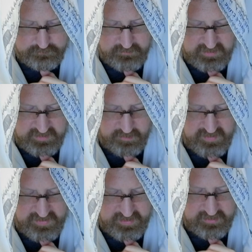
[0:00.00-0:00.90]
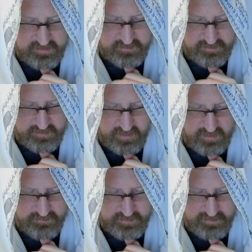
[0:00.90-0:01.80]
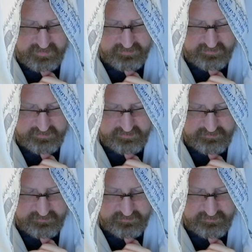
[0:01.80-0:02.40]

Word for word: Again, we thank you for all of your blessings.